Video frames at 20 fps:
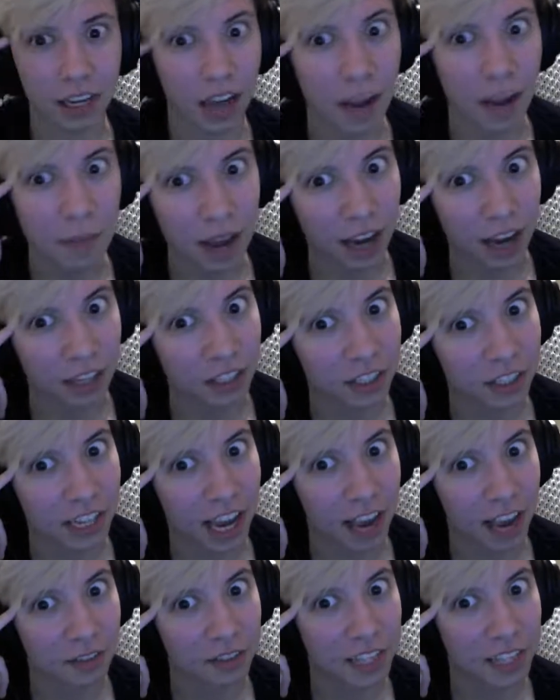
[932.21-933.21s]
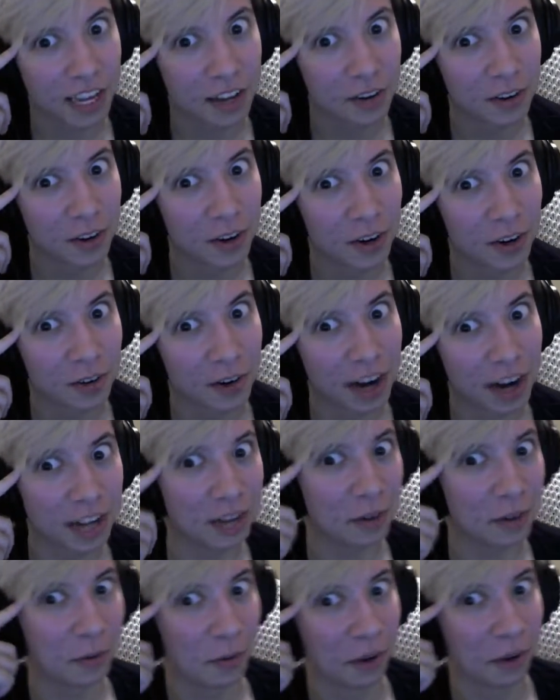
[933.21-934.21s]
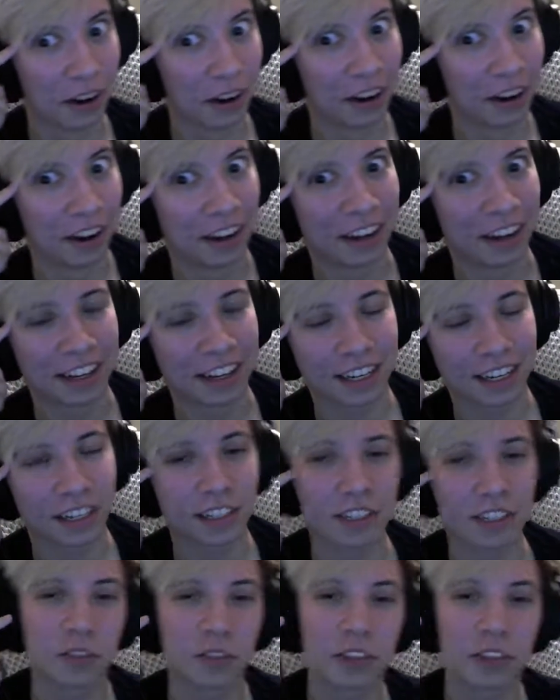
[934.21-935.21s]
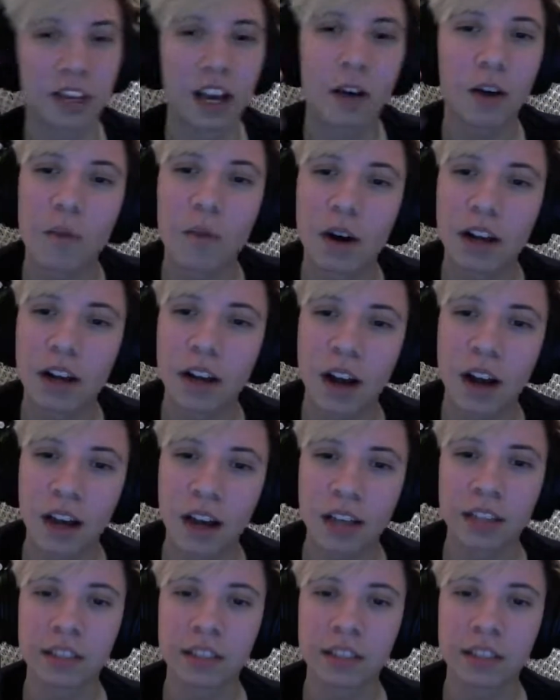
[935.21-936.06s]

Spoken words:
I'm actually have Zayin Art already, whoa, because he's only got one eye.